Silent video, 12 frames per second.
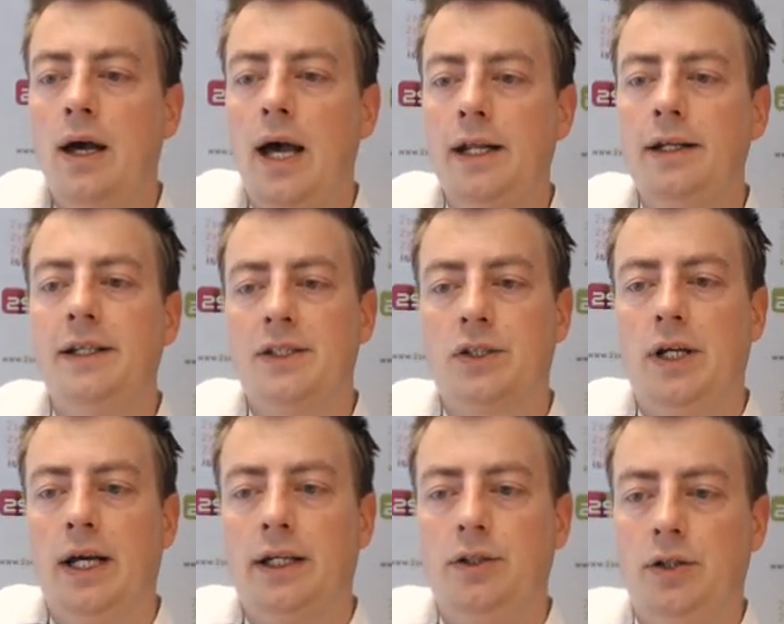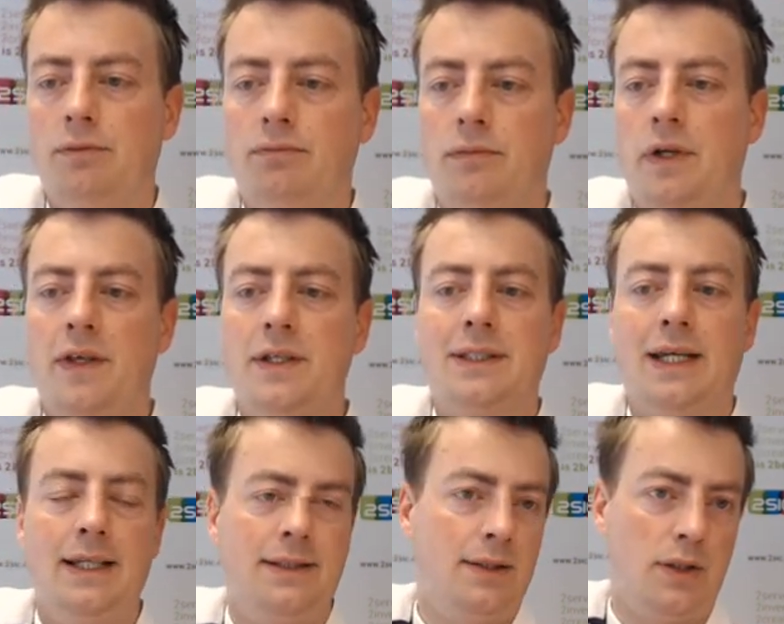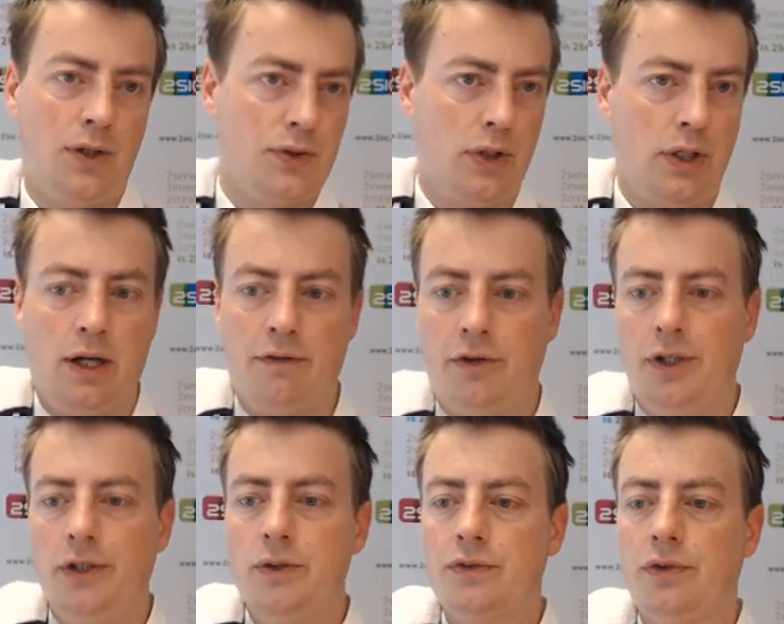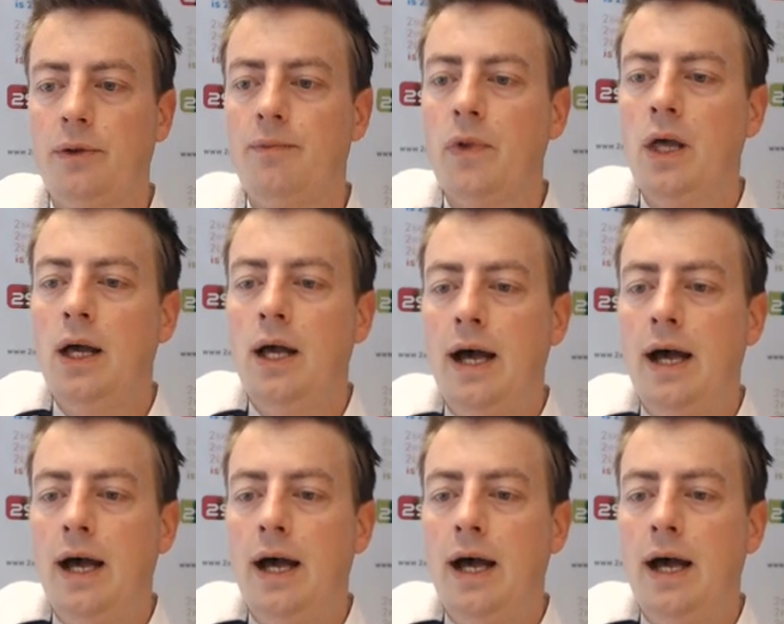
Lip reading: And a disconnected. In this case, it's also not very useful.